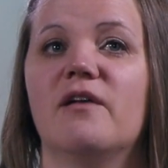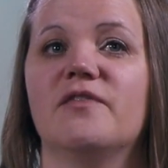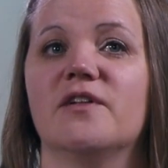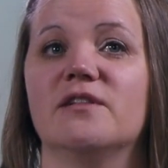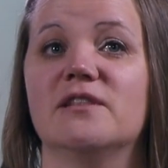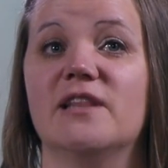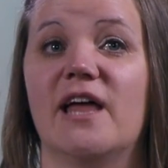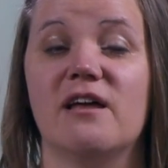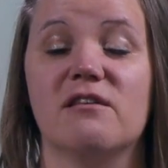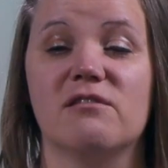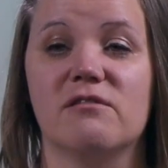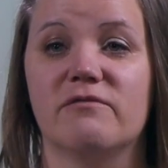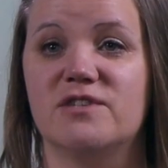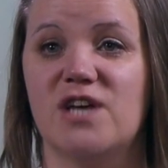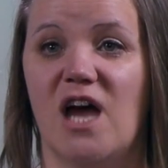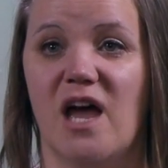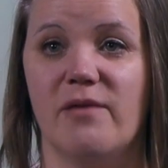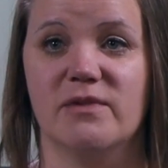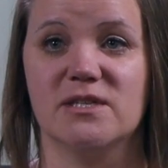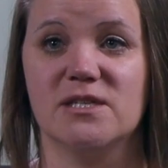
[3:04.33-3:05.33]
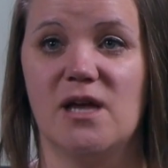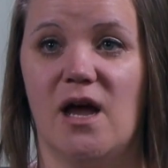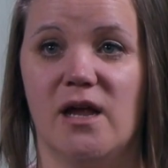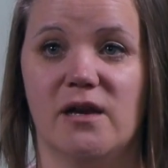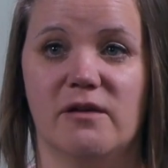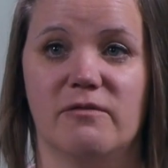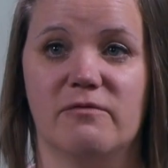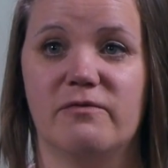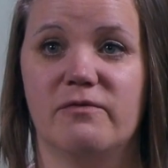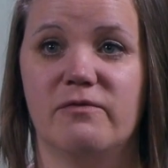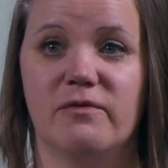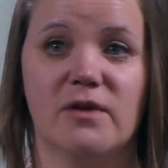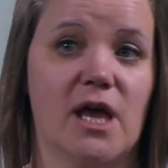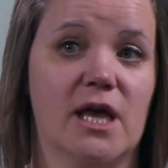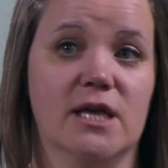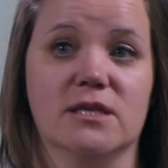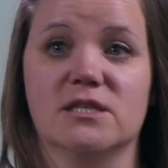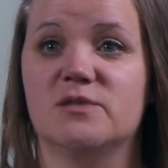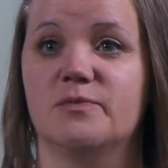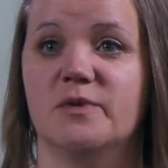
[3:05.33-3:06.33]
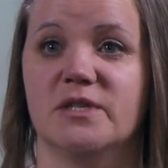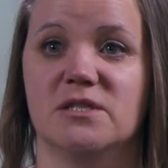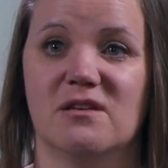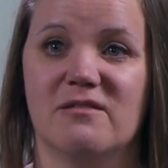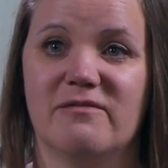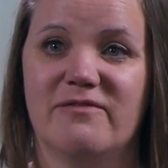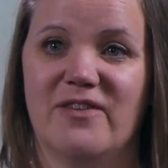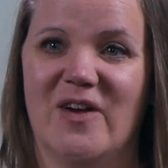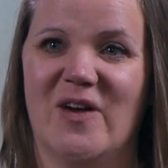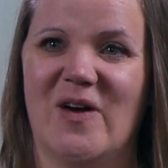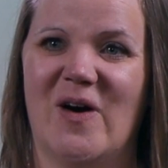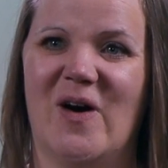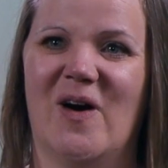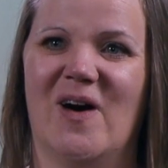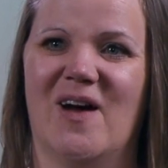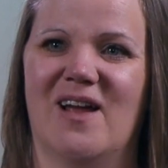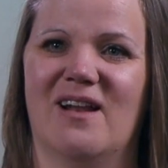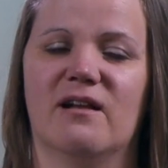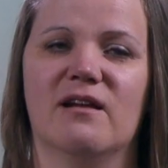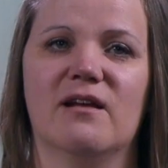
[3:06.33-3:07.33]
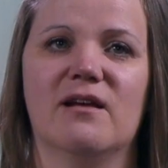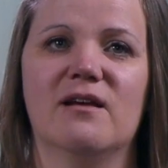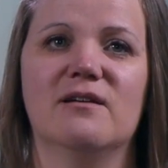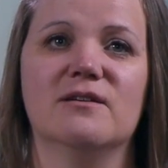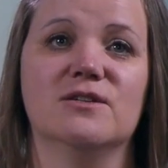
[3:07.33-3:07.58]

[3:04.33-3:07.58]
The length of time is kind of case specific on,